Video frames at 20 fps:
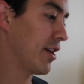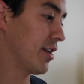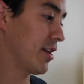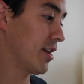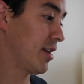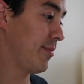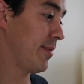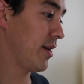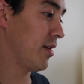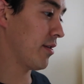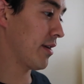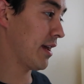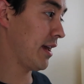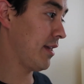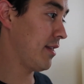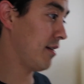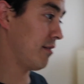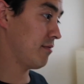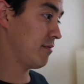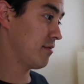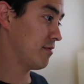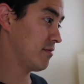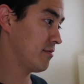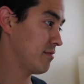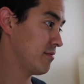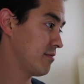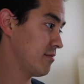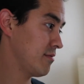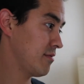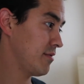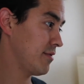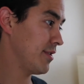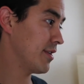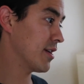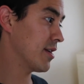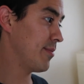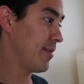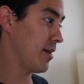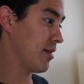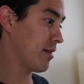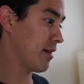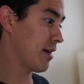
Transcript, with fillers: Are you gonna be okay though? Yeah. You're gonna be